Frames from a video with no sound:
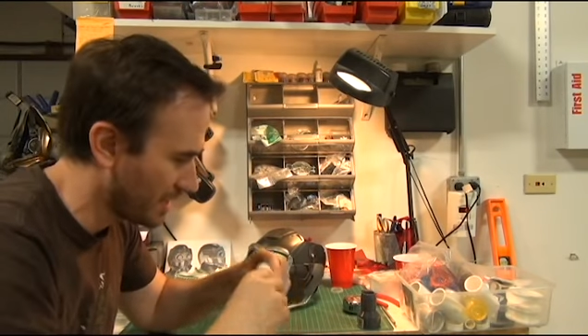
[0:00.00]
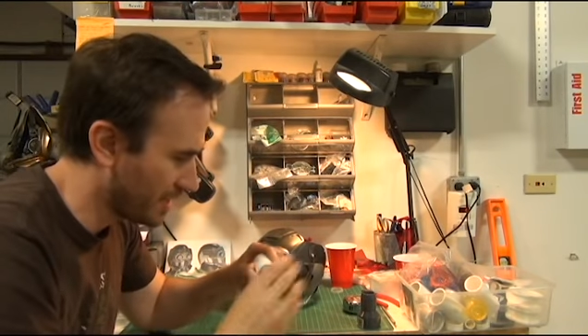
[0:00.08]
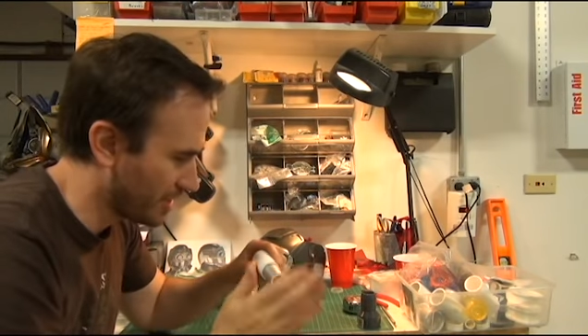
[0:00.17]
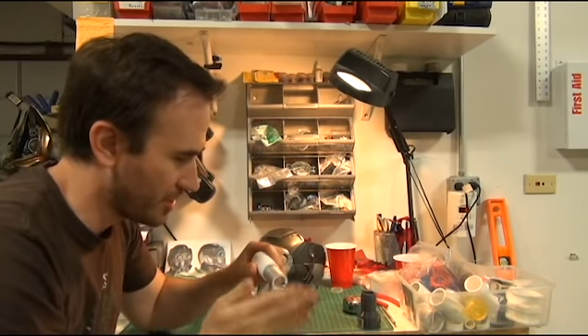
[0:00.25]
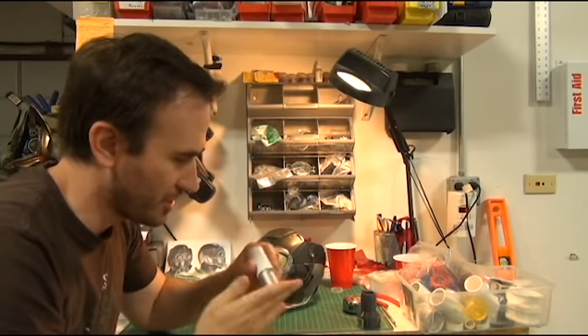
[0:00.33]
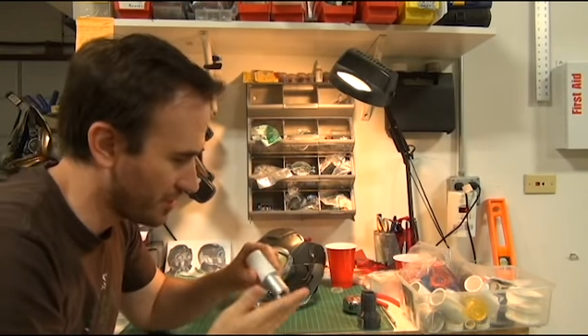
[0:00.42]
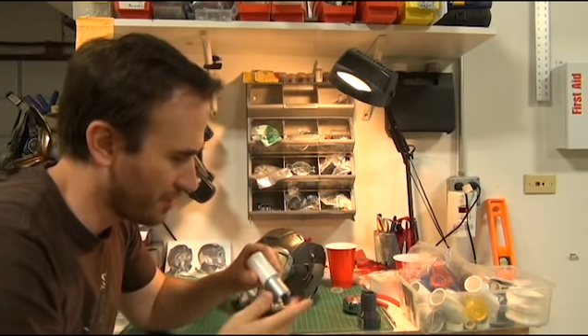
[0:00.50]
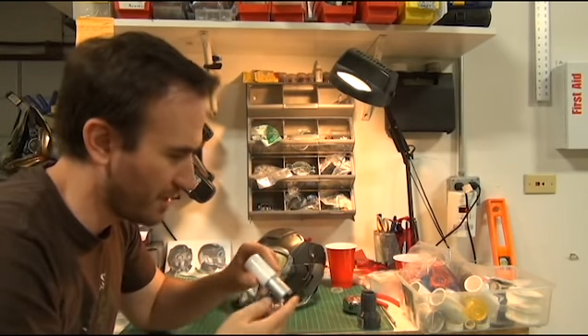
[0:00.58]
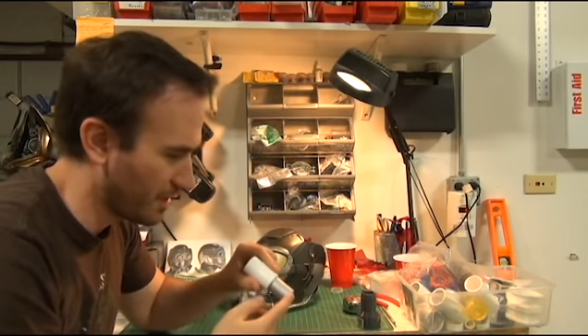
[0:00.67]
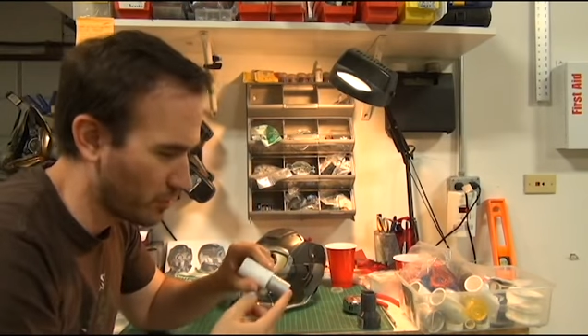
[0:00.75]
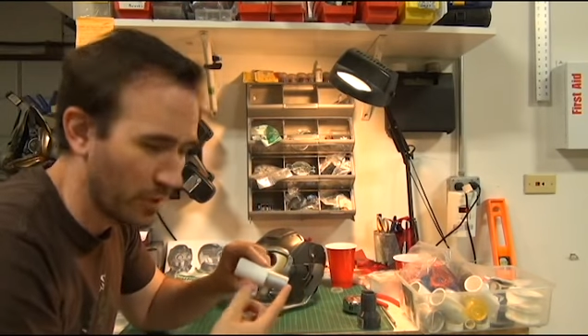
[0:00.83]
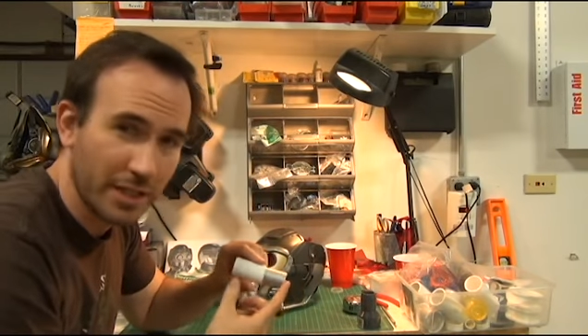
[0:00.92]
that just
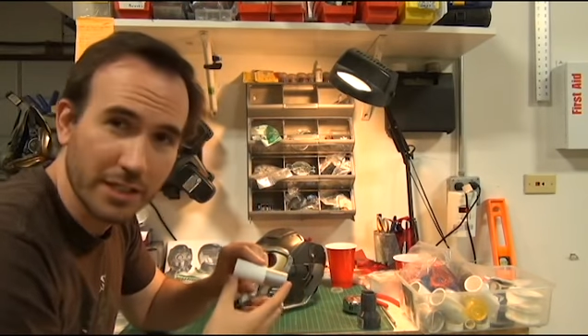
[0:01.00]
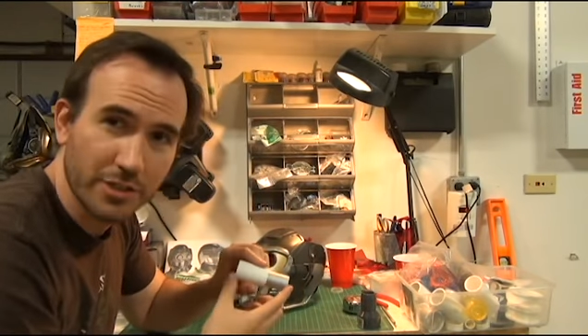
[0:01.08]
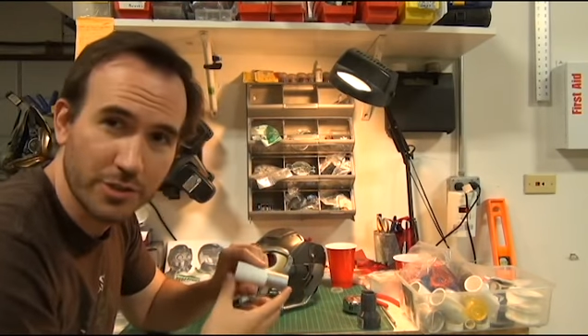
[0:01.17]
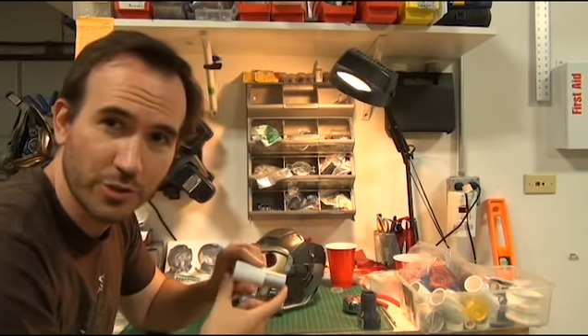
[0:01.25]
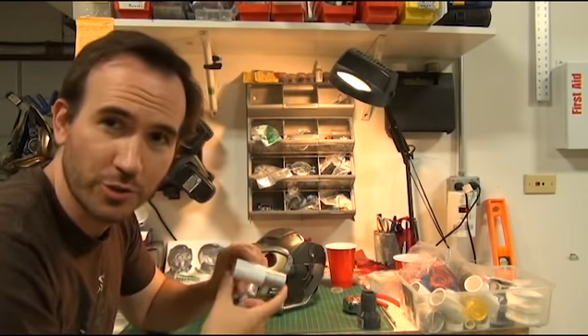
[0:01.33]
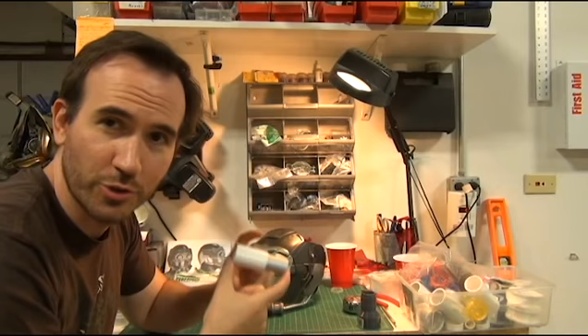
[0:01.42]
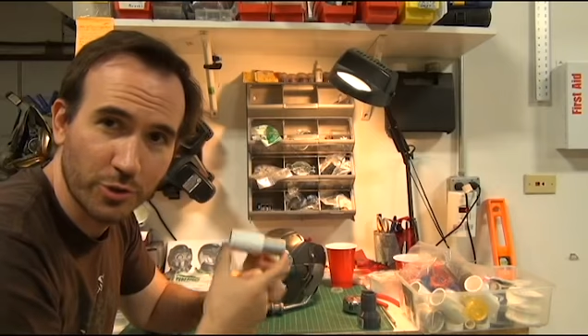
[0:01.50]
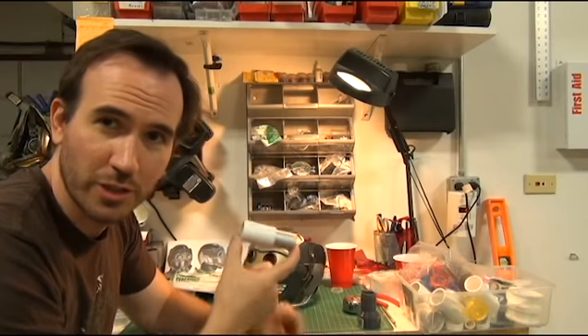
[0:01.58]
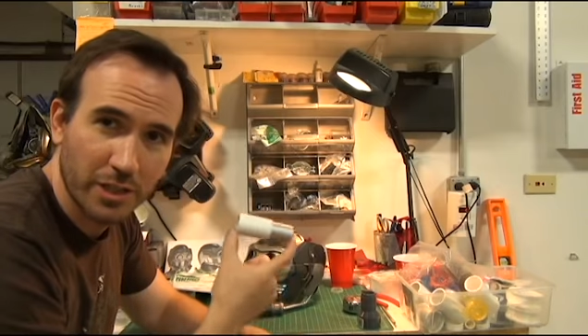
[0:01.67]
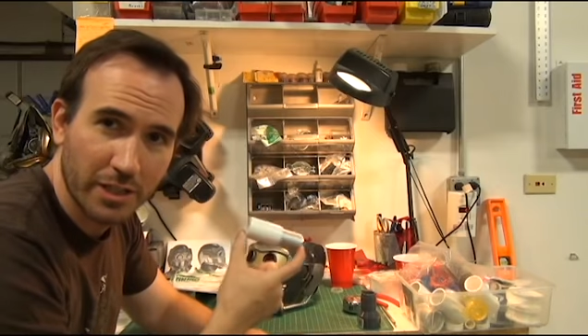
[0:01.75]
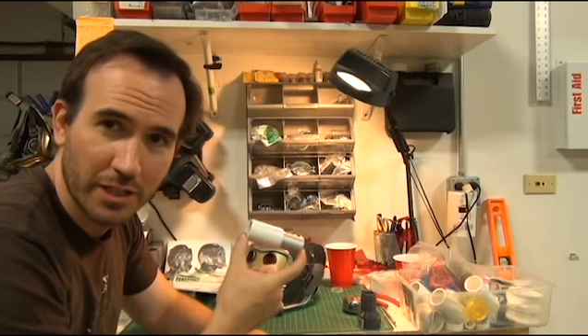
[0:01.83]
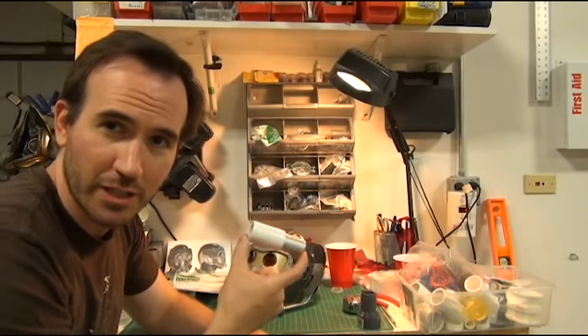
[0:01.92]
fit right
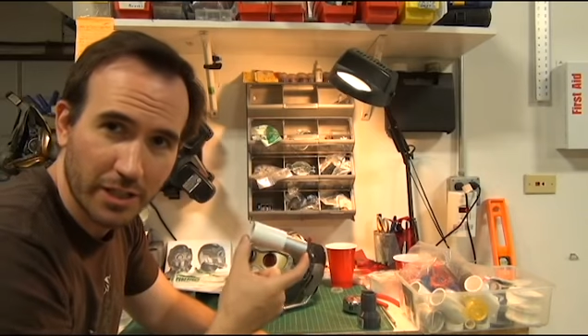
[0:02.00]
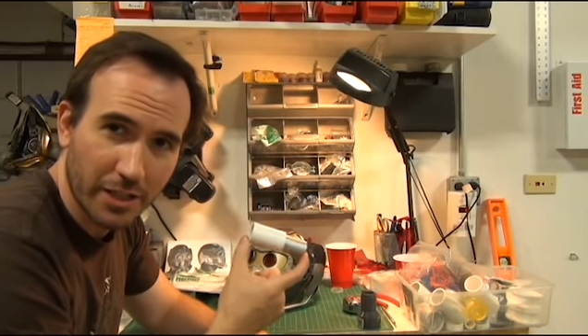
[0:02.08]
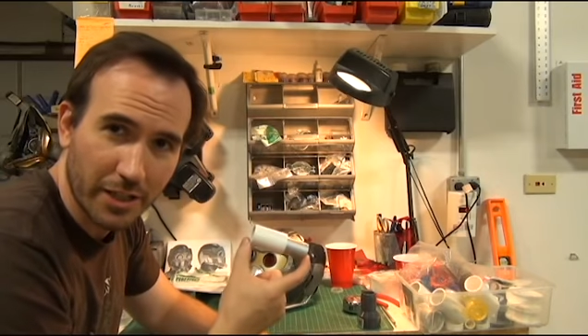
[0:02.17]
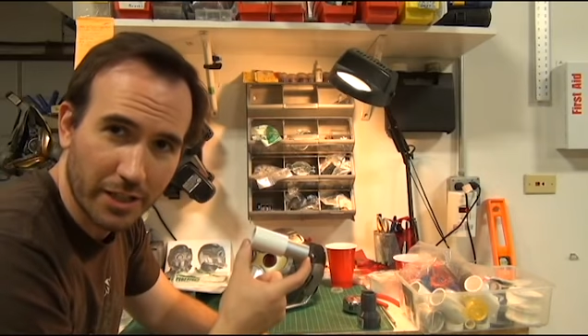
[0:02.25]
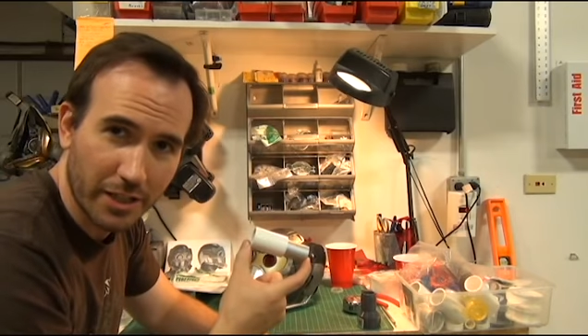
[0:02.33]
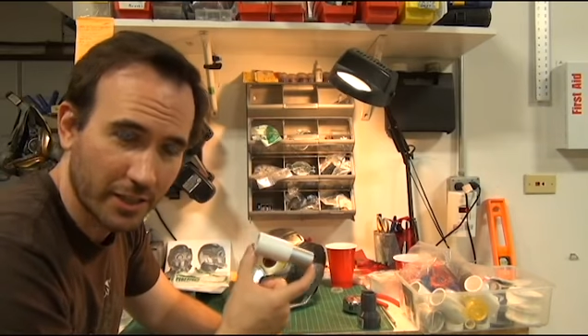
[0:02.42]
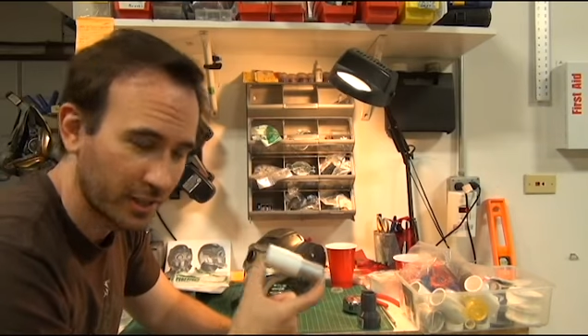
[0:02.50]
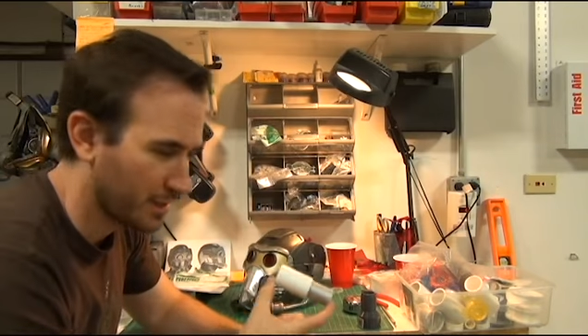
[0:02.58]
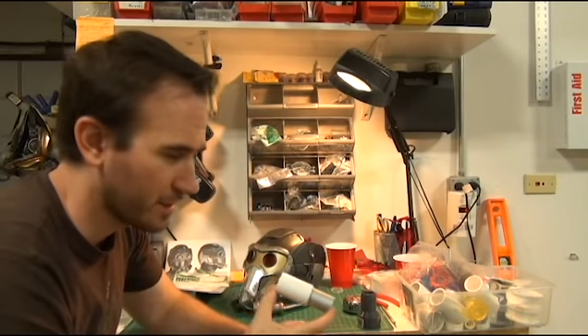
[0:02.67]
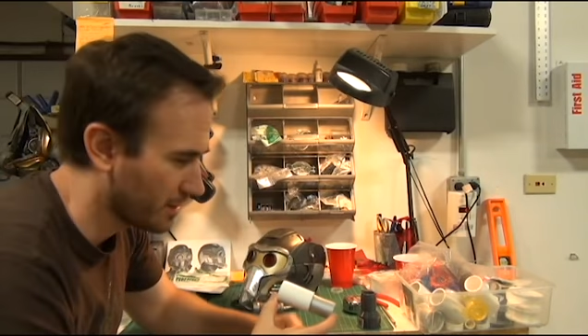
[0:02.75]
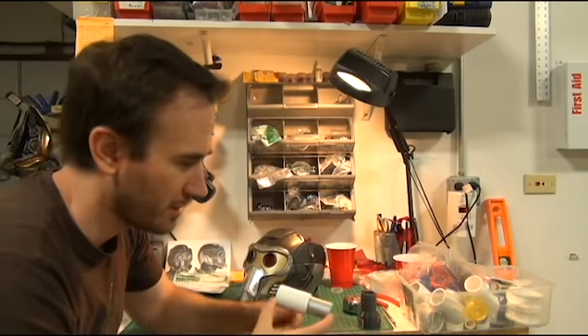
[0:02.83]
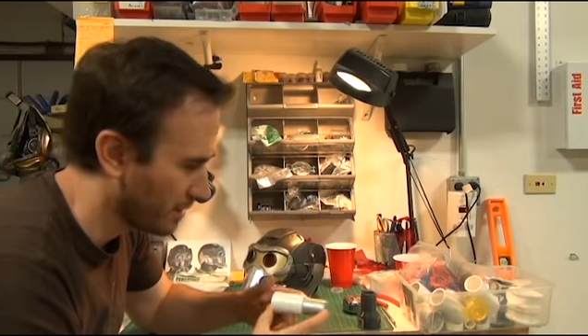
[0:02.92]
into
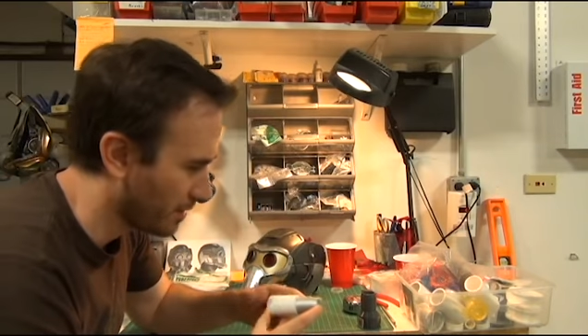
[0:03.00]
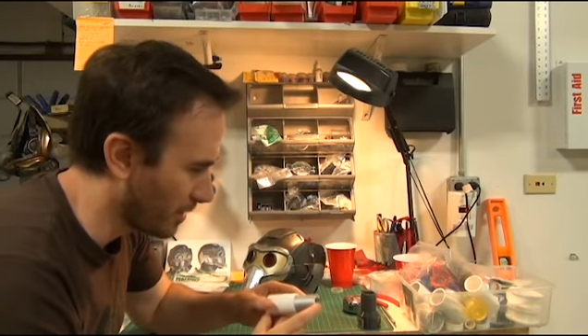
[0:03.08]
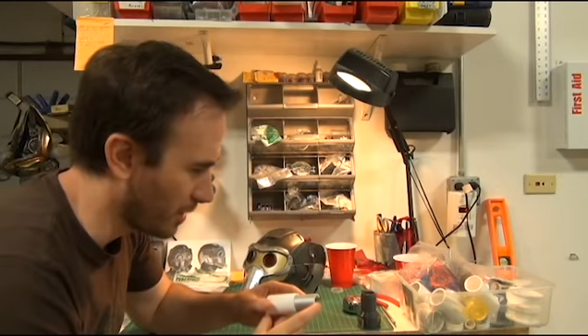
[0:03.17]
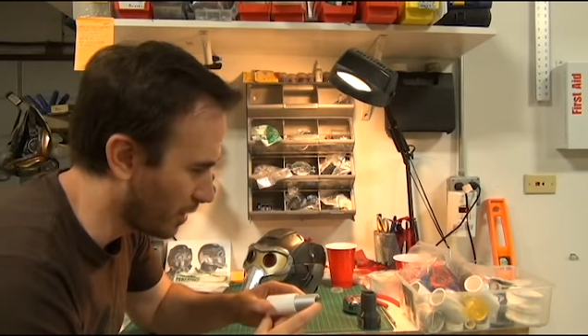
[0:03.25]
the